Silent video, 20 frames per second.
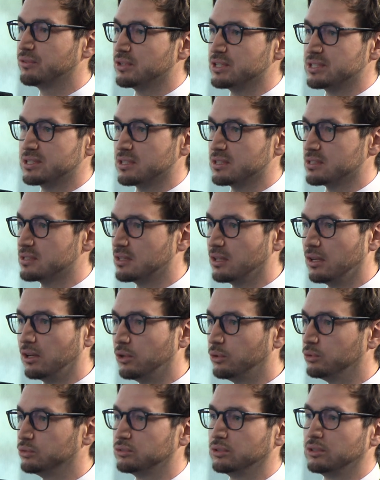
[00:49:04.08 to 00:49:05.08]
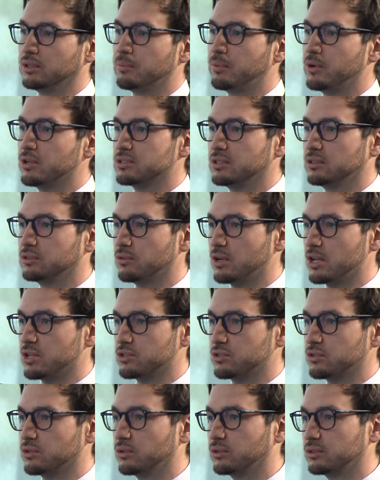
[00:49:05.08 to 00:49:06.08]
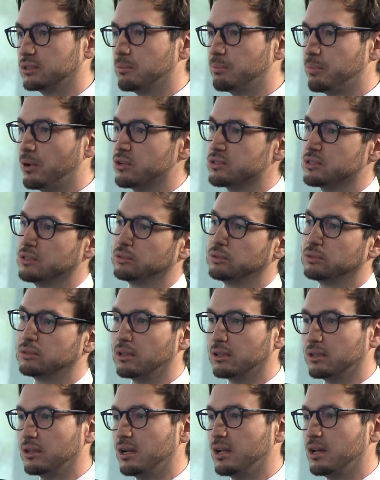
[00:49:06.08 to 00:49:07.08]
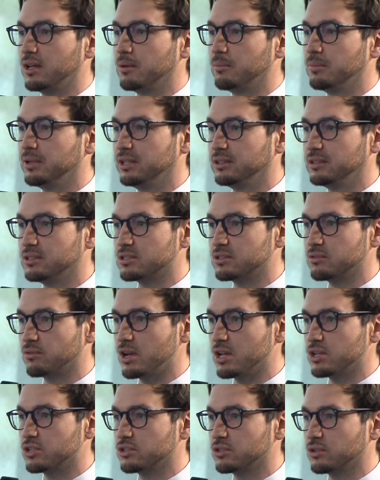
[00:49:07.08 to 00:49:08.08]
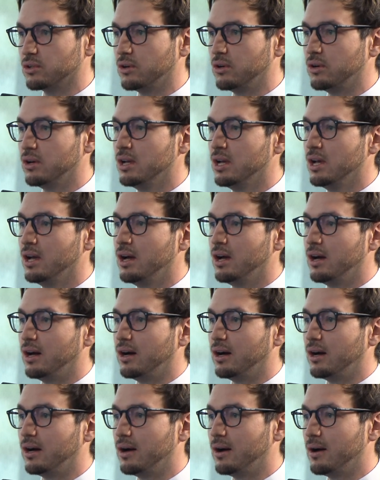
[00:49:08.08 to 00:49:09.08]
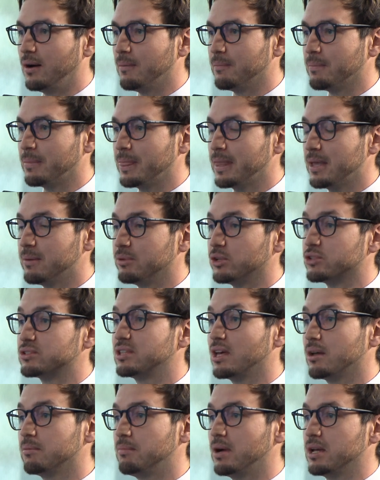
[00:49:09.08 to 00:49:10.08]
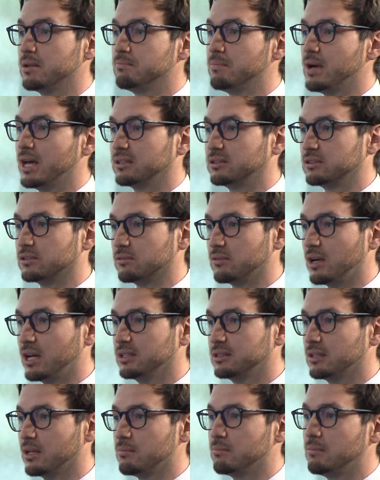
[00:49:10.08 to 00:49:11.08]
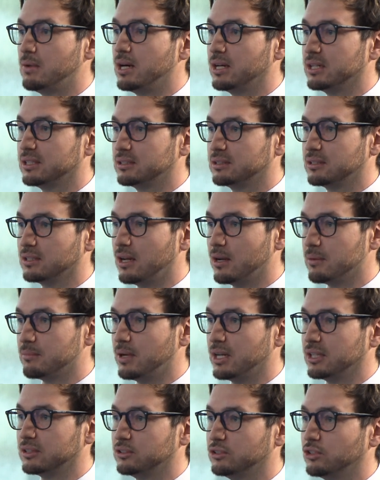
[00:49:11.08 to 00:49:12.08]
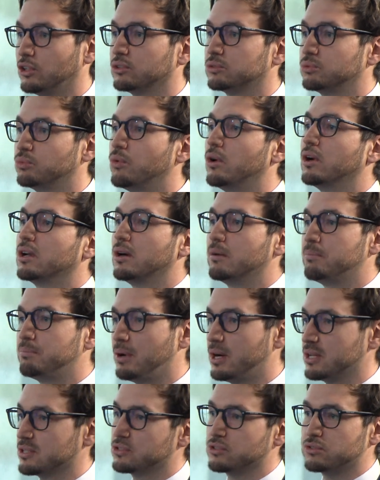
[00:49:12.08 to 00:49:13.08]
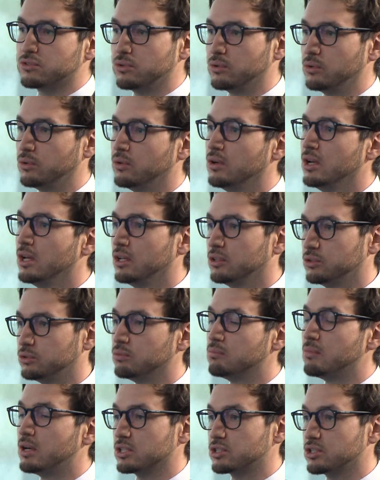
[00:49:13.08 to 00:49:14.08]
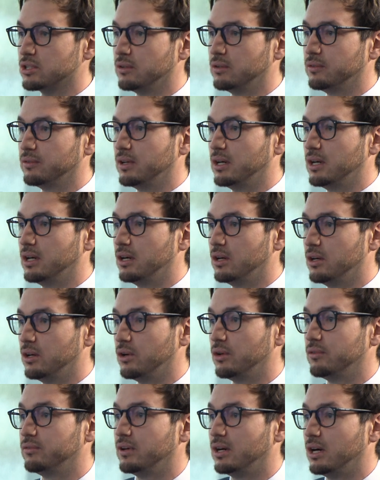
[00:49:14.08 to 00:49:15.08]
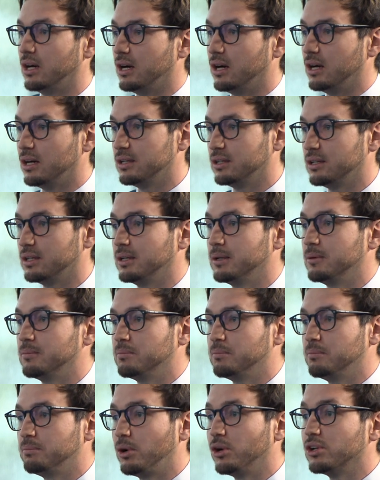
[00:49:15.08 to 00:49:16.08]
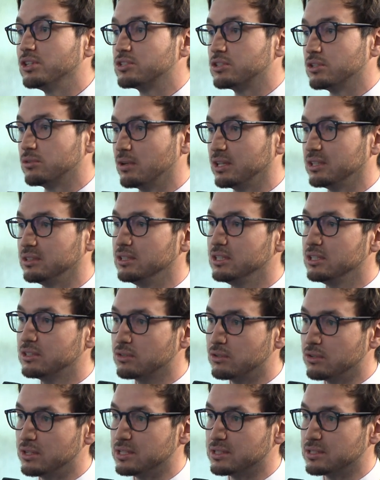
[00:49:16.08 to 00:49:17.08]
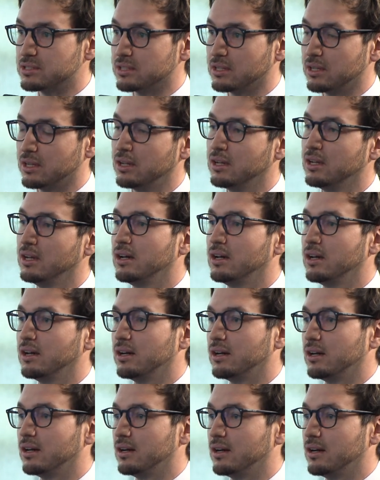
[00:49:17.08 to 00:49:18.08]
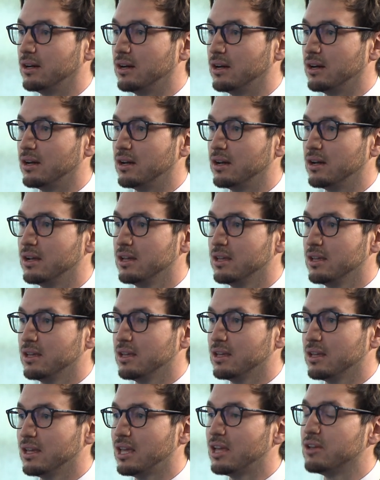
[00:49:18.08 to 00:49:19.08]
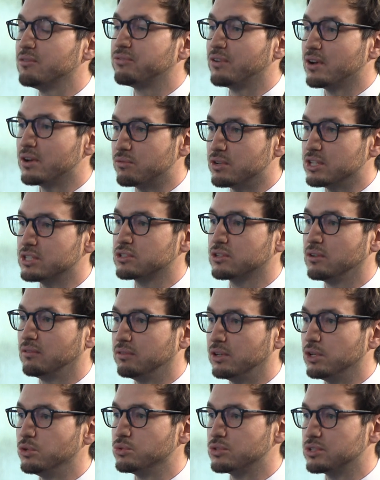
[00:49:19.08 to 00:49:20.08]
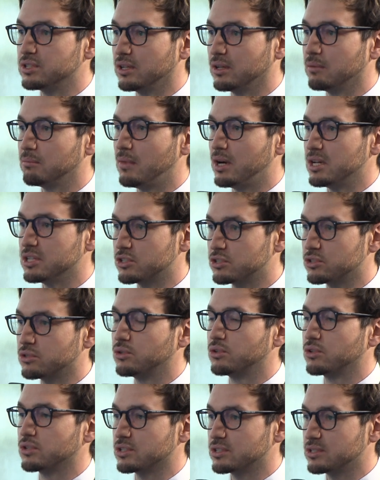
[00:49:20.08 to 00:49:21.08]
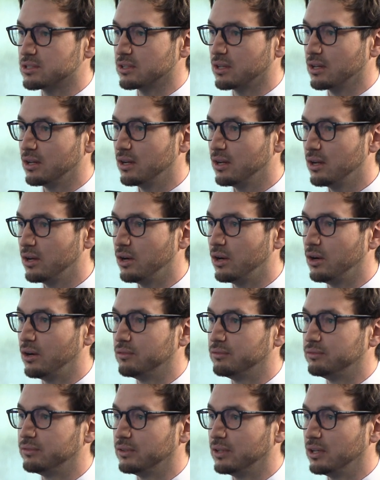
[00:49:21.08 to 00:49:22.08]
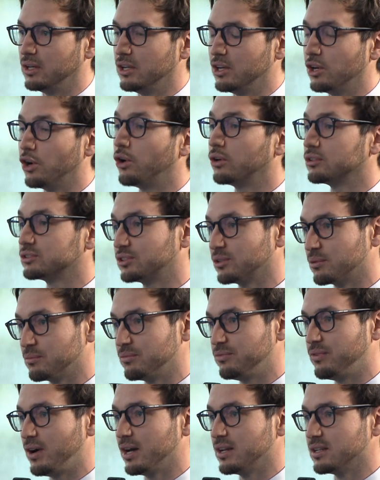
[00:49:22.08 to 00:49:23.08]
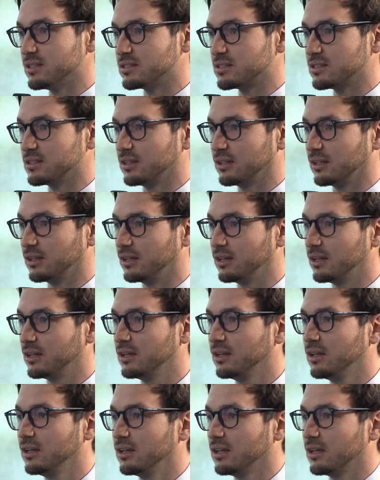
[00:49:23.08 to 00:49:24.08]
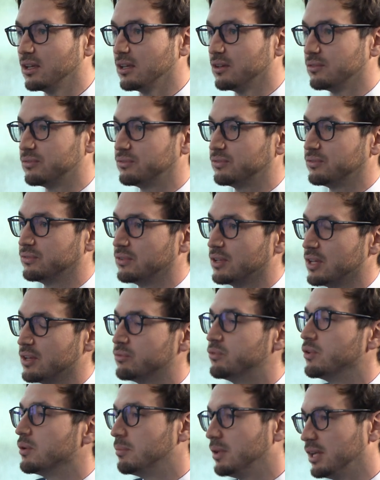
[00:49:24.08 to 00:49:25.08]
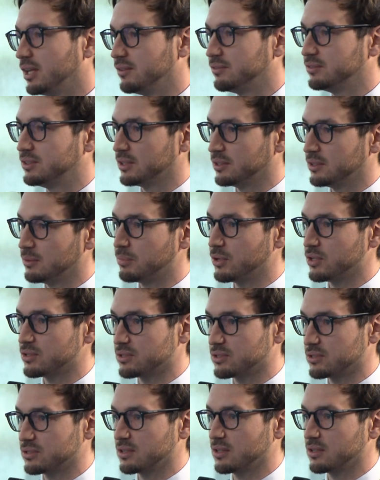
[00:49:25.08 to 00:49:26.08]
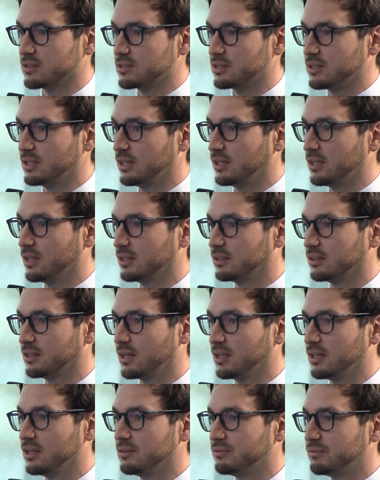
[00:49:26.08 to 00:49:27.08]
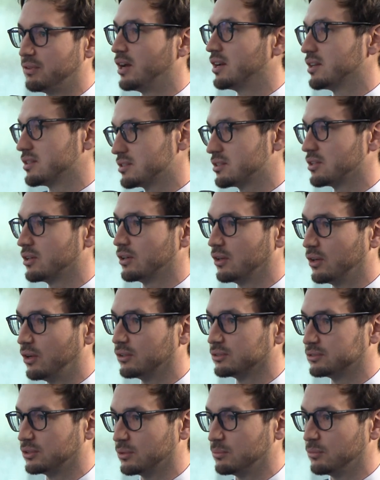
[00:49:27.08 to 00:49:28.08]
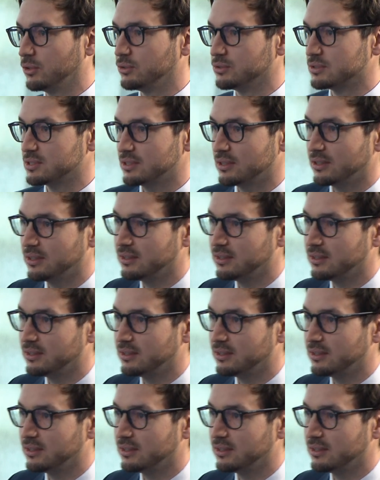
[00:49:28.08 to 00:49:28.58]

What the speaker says: instance, the loan-to-deposit ratio or deposit-to-total liabilities ratio, because that might matter, right? I might not want to pass through too much of a policy rate decrease if I risk of losing my source of long-term financing if we believe that deposits are sticky and they finance our long-term loans.